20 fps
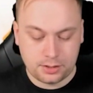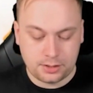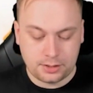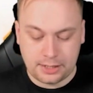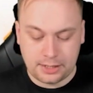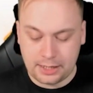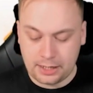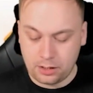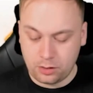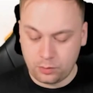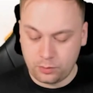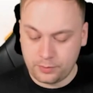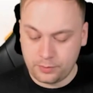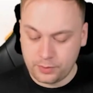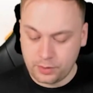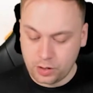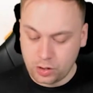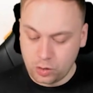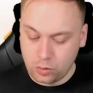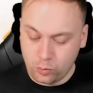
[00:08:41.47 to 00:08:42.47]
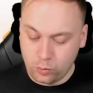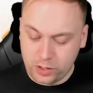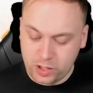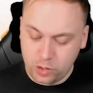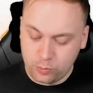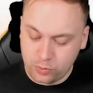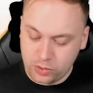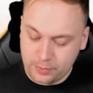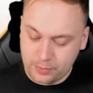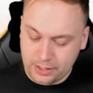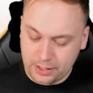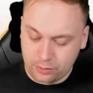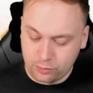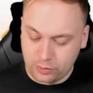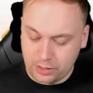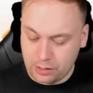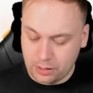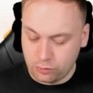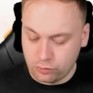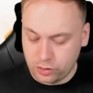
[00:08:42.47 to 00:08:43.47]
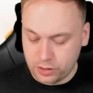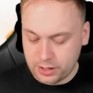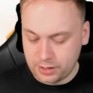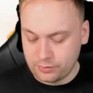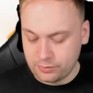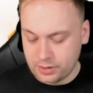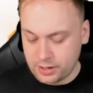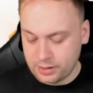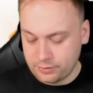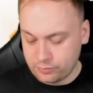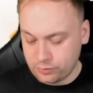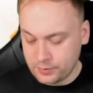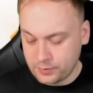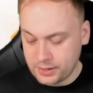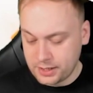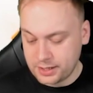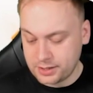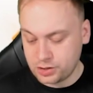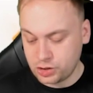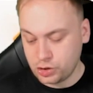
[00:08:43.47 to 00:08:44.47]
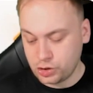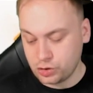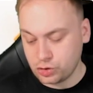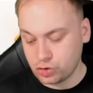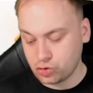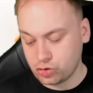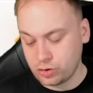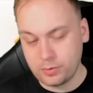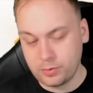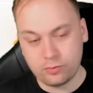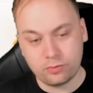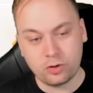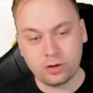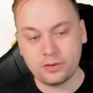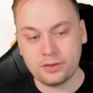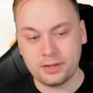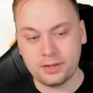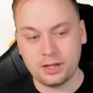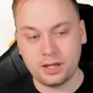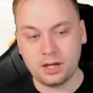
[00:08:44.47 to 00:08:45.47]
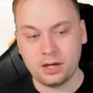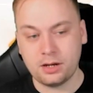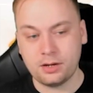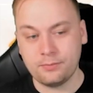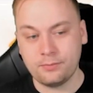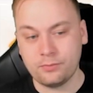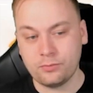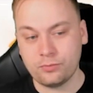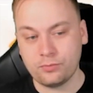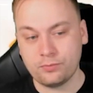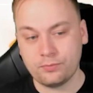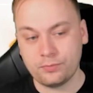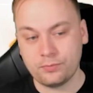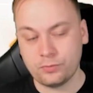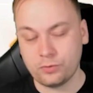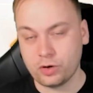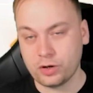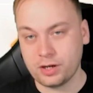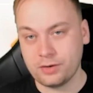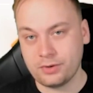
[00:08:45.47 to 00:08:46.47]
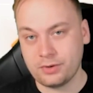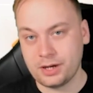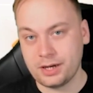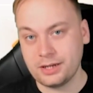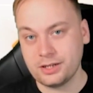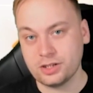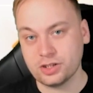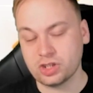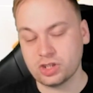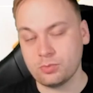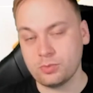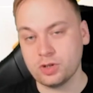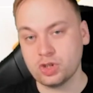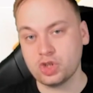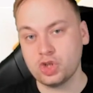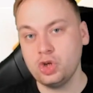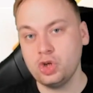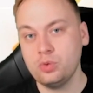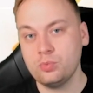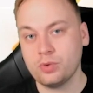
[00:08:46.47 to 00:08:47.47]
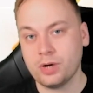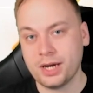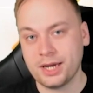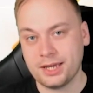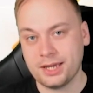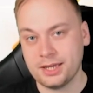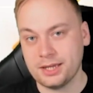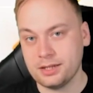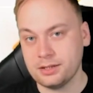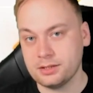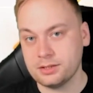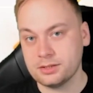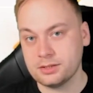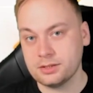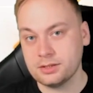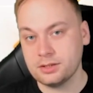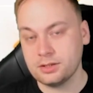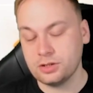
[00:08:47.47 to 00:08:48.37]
Now, when you bring back out Rocket Ride from this, you can just tribute Rocket Ride to summon 2 Prank Kids,